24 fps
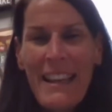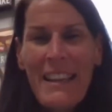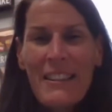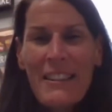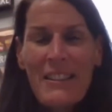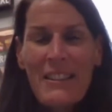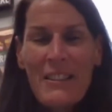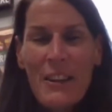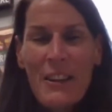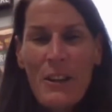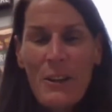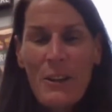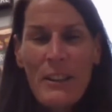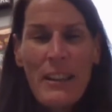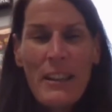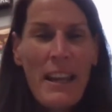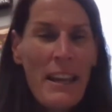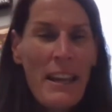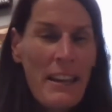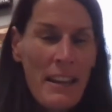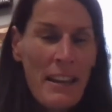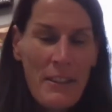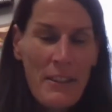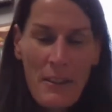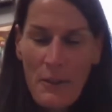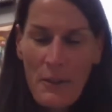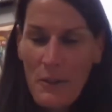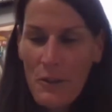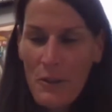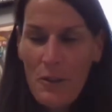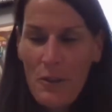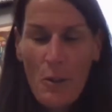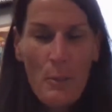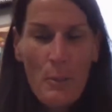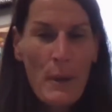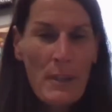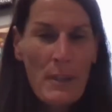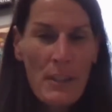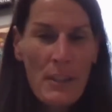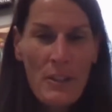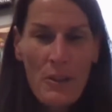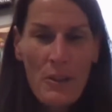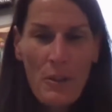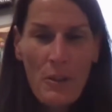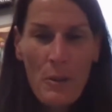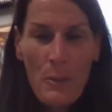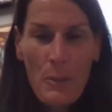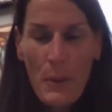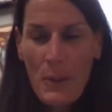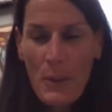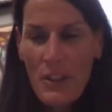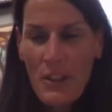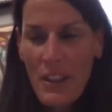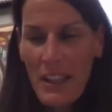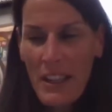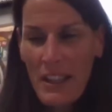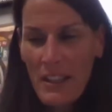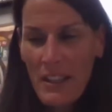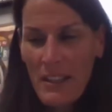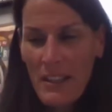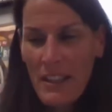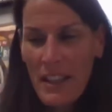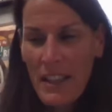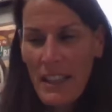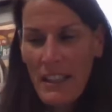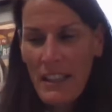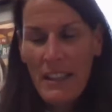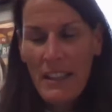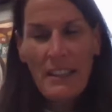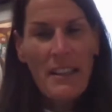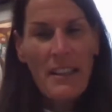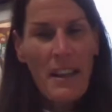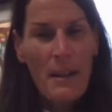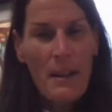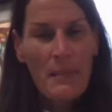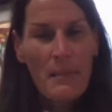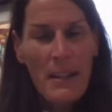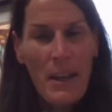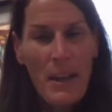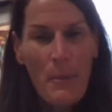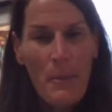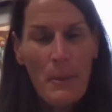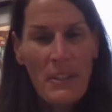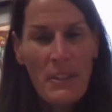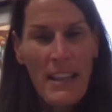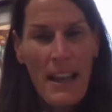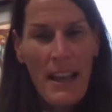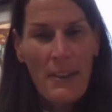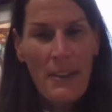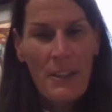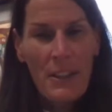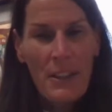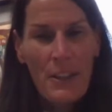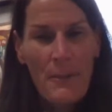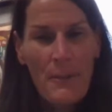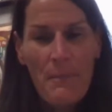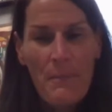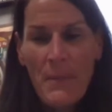So again, I know you're so busy, so we appreciate you taking the time to help us out here.